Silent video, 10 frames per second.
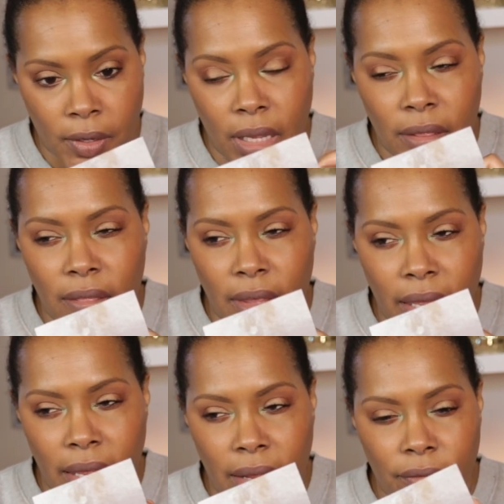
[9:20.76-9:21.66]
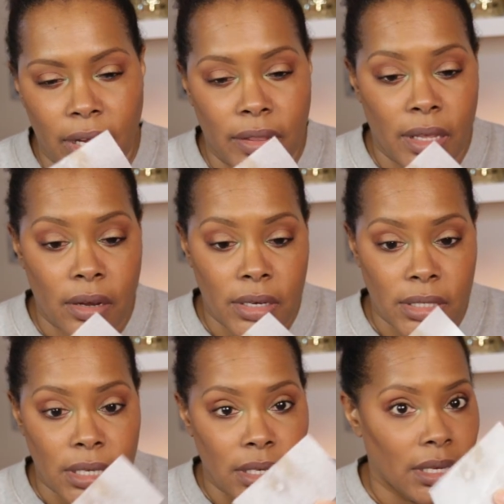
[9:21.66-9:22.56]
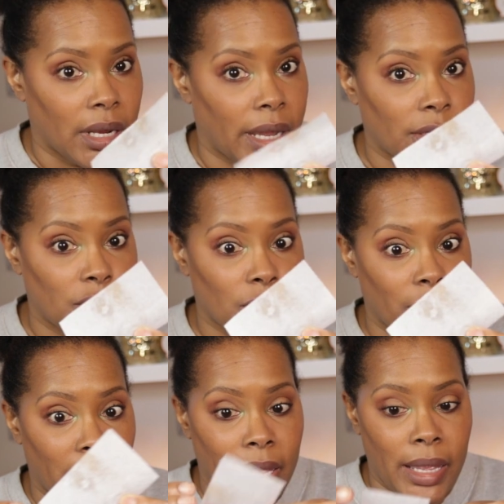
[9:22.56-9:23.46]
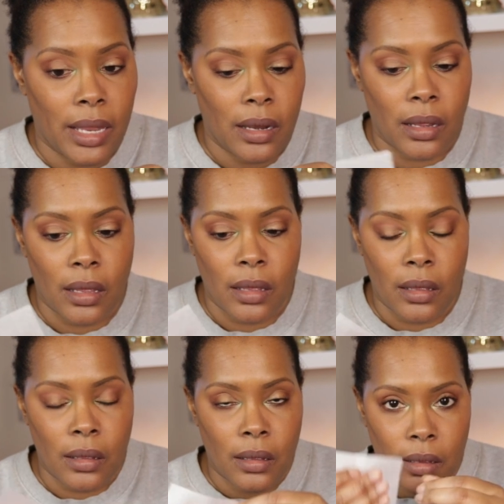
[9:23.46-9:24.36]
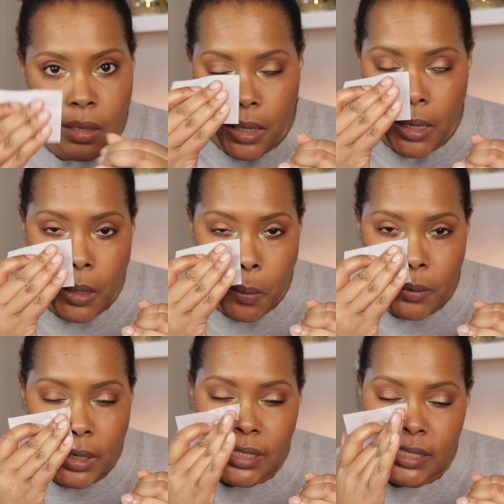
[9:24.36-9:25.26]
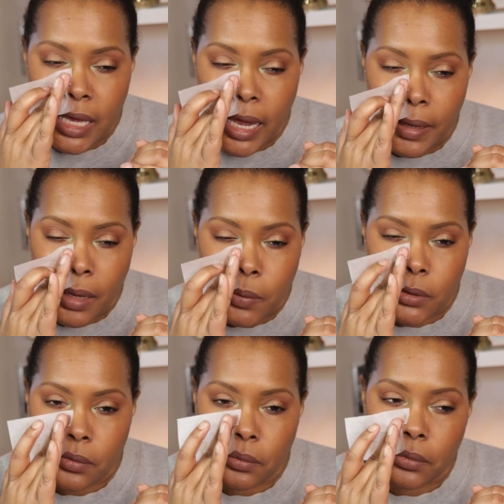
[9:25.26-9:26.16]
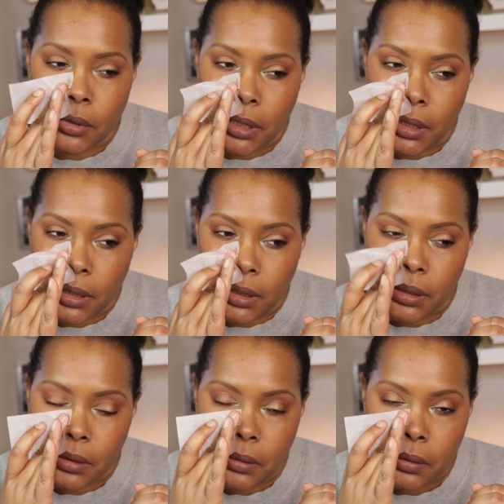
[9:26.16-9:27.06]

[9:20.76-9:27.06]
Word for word: And that right there is not too bad. And on that side, that was really